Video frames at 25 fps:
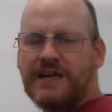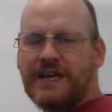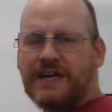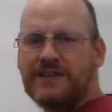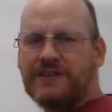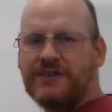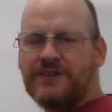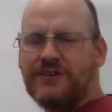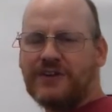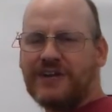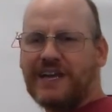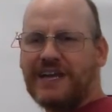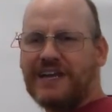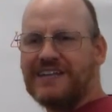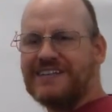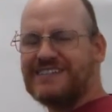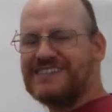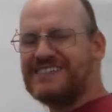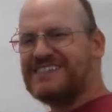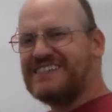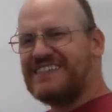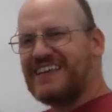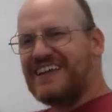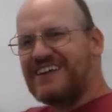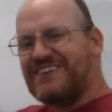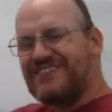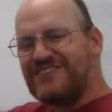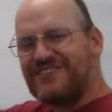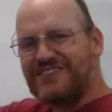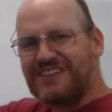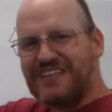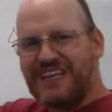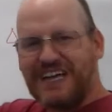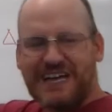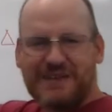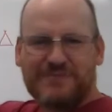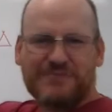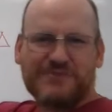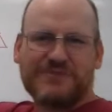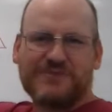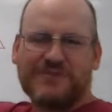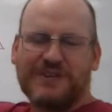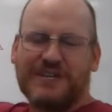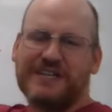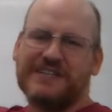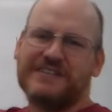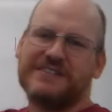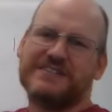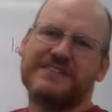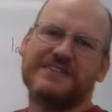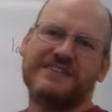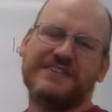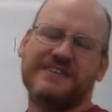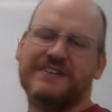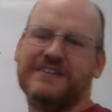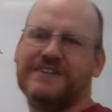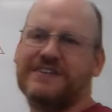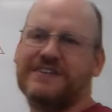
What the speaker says: I look at a standard lapse rate,